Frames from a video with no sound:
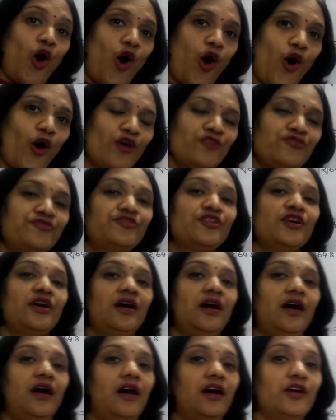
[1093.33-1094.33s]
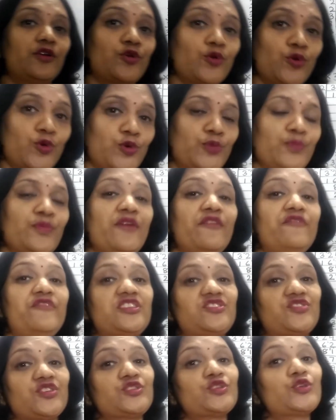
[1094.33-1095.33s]
of a room
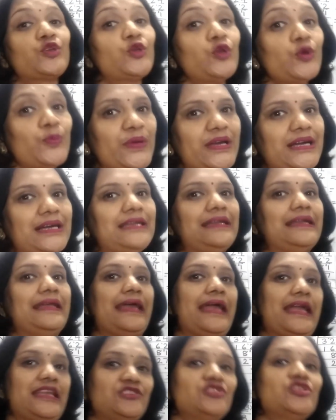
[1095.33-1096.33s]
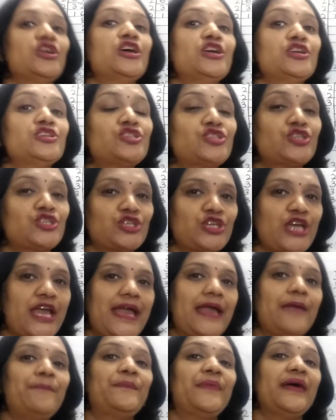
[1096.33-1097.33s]
which is cubical in
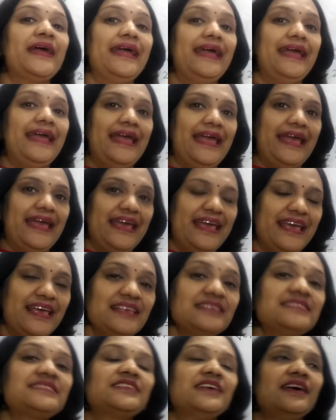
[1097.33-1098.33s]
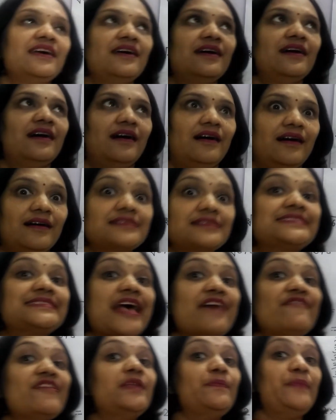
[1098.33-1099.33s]
shape is
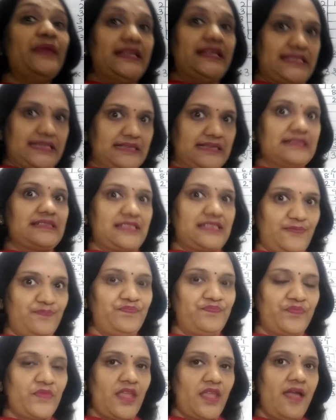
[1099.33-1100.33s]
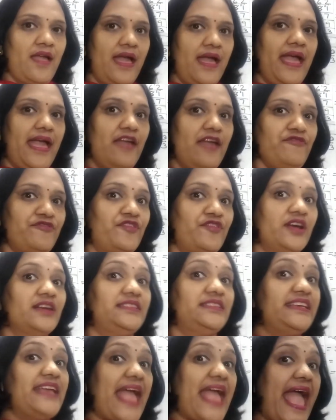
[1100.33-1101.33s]
7 meters. If
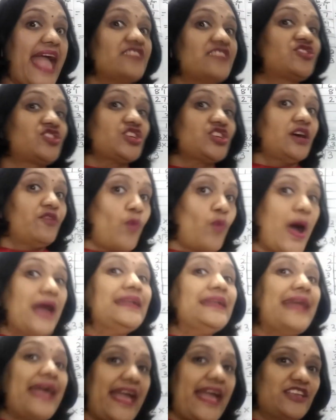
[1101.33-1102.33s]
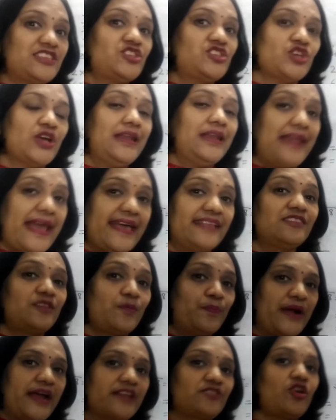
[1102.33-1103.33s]
the edge, one edge,
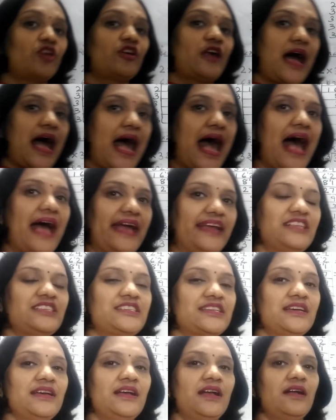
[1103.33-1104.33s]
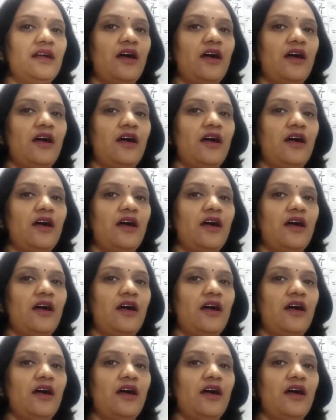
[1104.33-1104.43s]
length, breadth or height